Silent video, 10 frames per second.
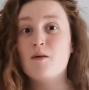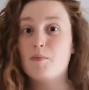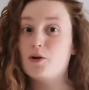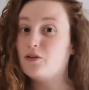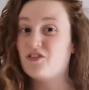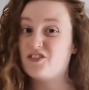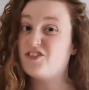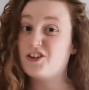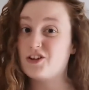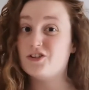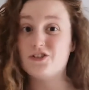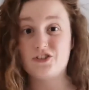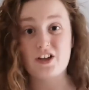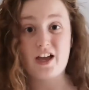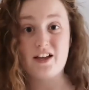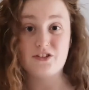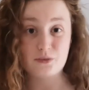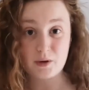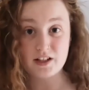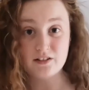but the years ahead as
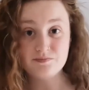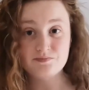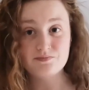well.